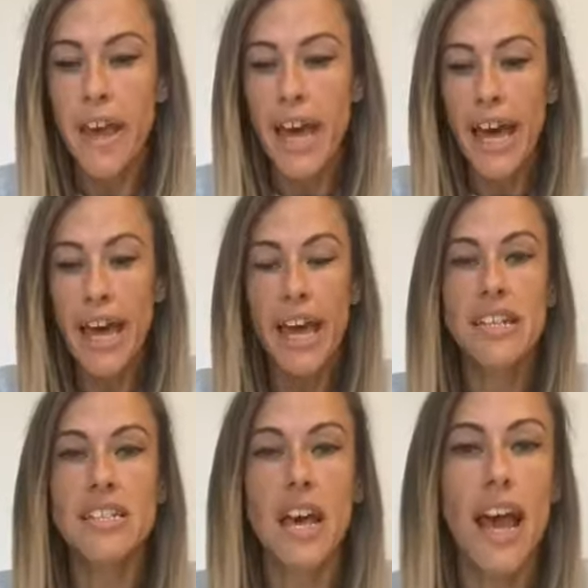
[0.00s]

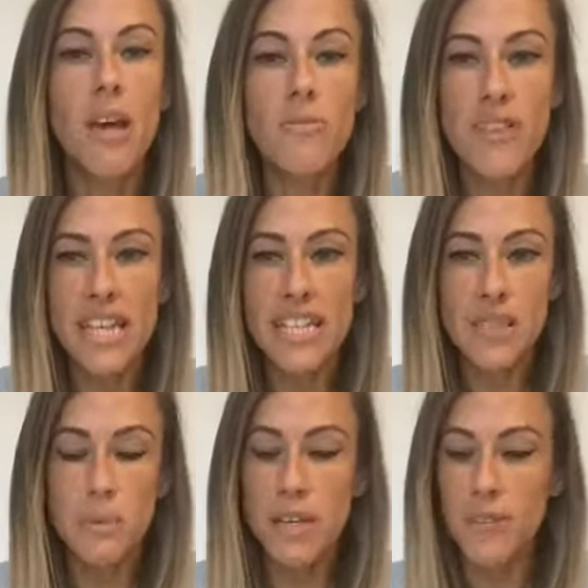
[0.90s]
And hopefully
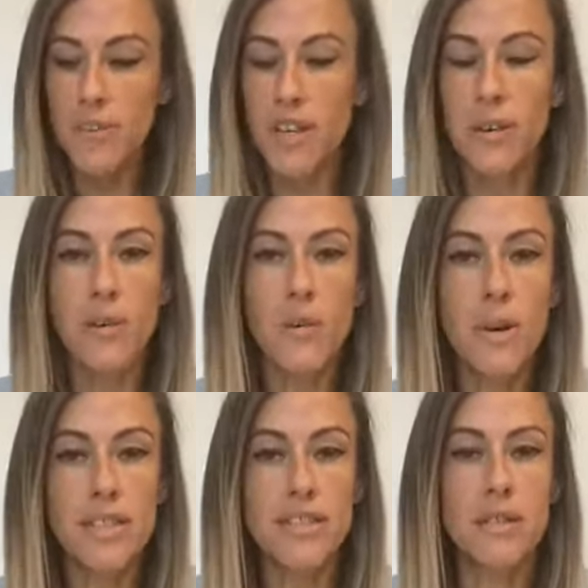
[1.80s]
this will give
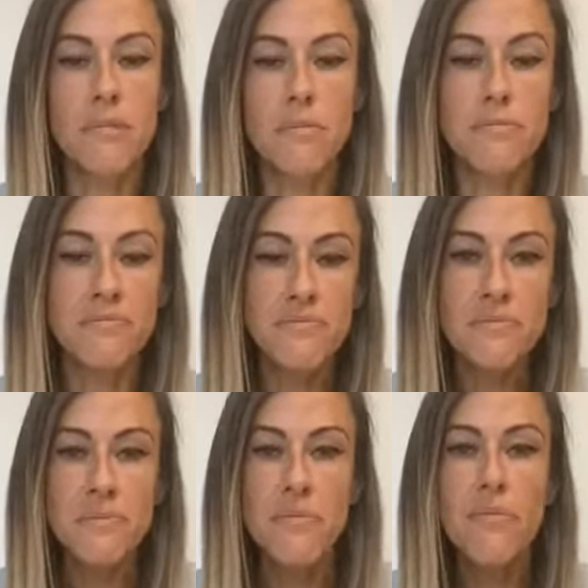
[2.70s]
you an
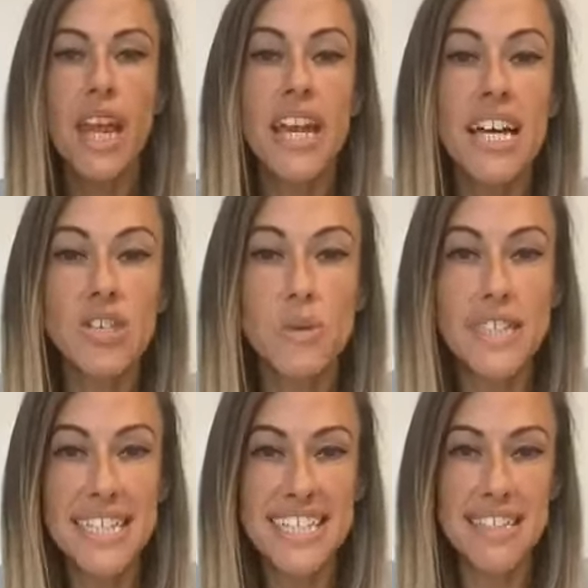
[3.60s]
actual
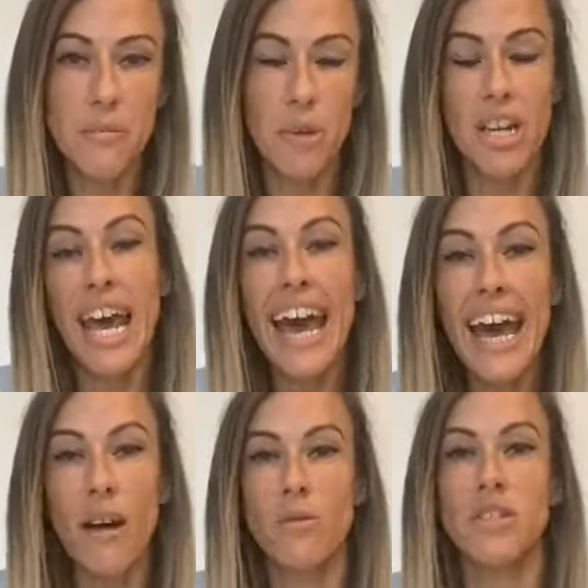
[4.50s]
system on
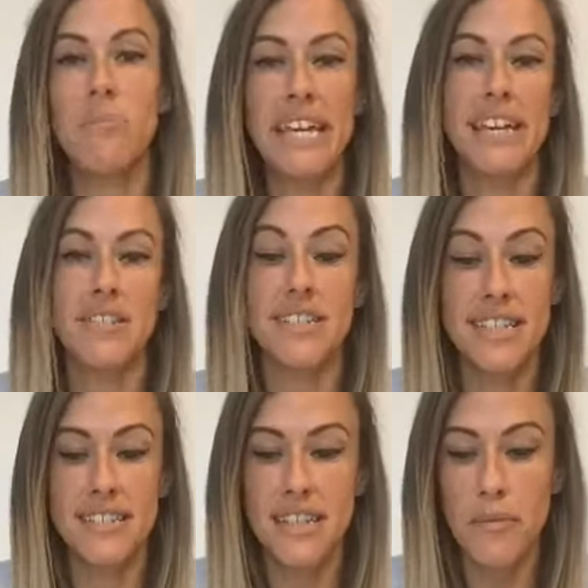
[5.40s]
how to be
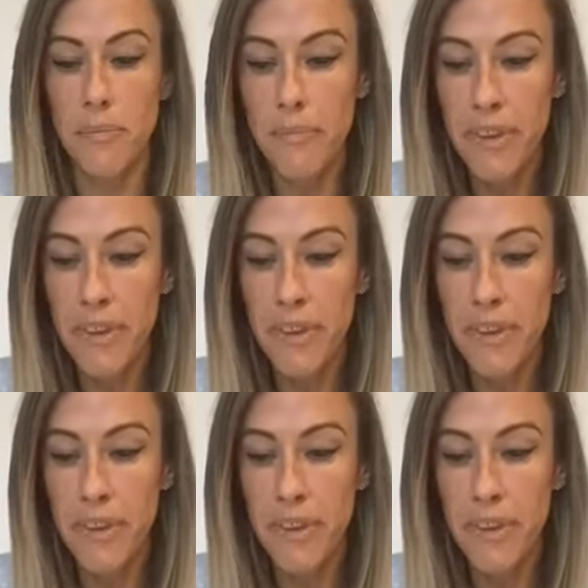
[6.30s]
consistent.